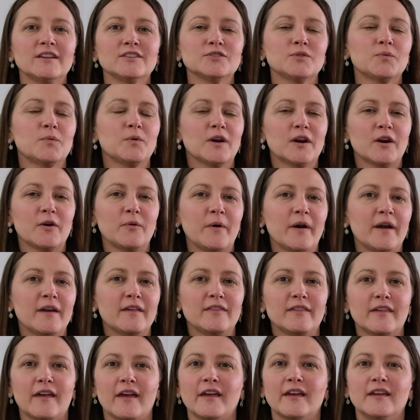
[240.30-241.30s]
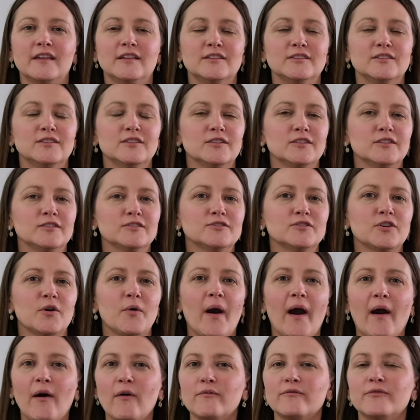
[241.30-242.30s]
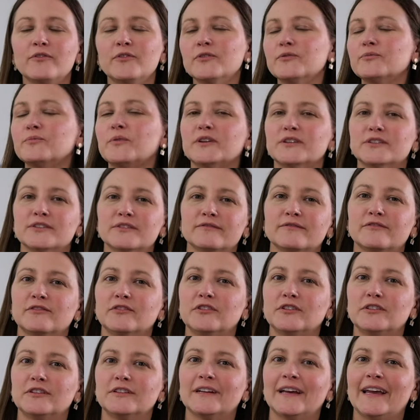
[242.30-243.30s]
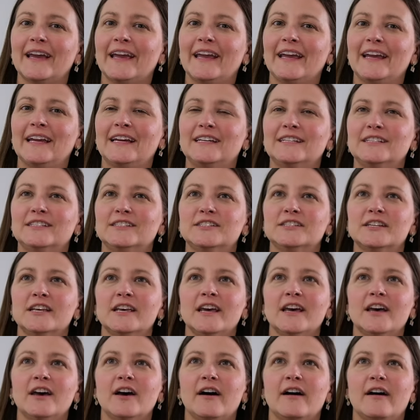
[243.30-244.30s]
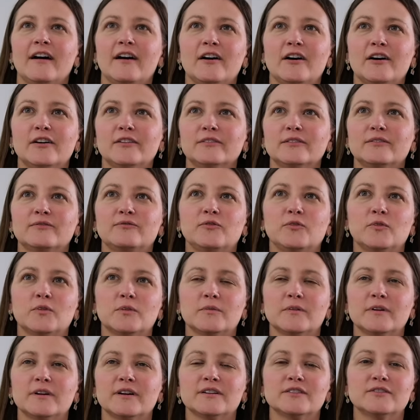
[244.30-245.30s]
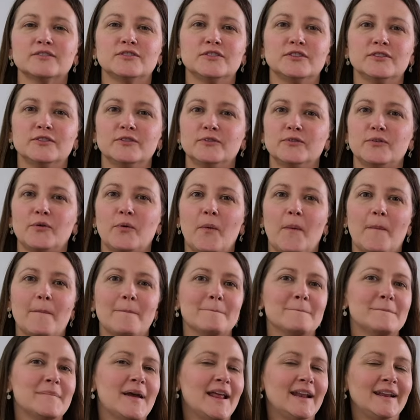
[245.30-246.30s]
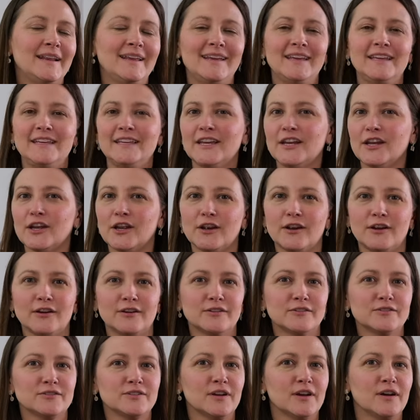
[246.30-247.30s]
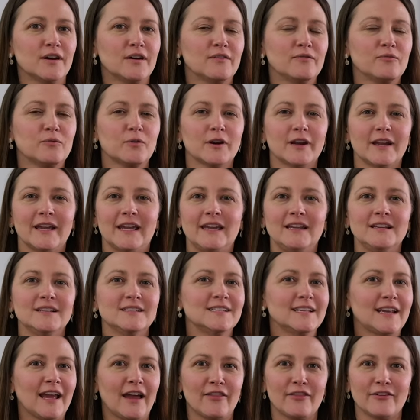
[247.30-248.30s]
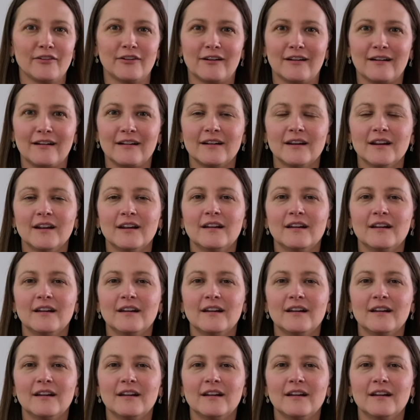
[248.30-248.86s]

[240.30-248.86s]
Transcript: to work with and so helpful and wonderful. And I look forward to many years of working together.